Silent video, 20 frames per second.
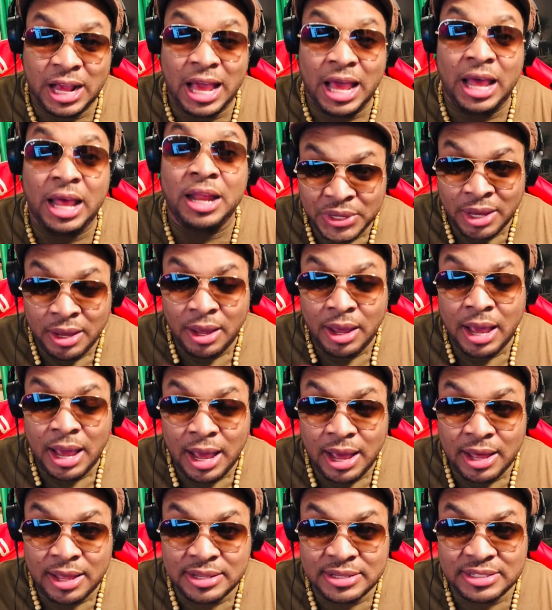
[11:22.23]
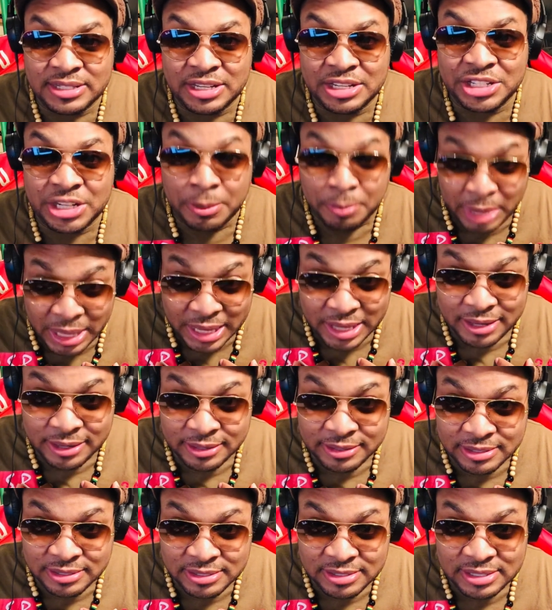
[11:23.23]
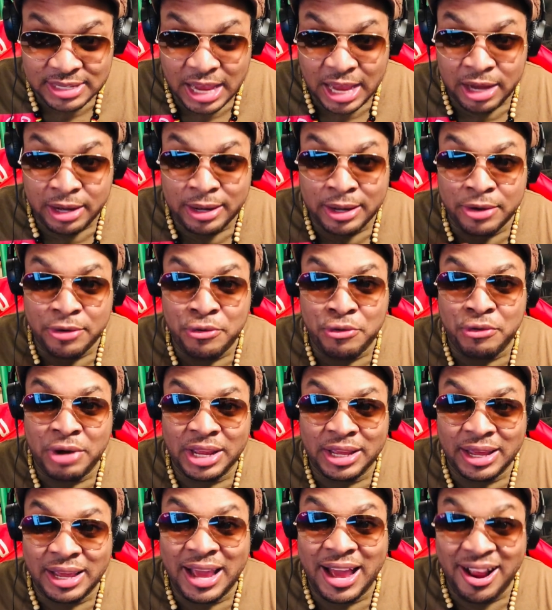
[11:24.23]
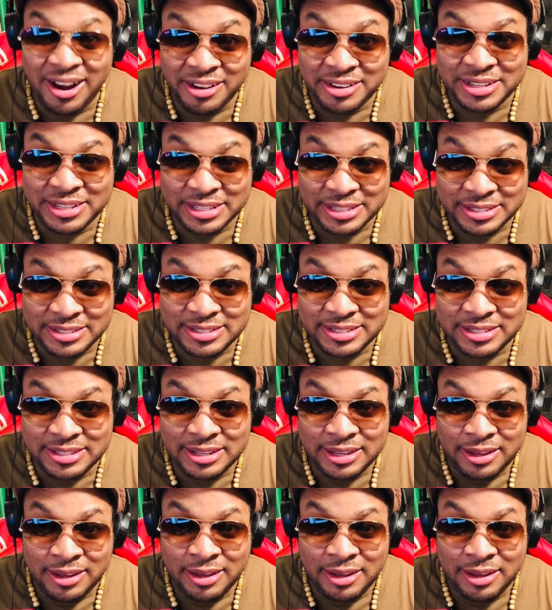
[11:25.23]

And as Jamaicans and reggae artists,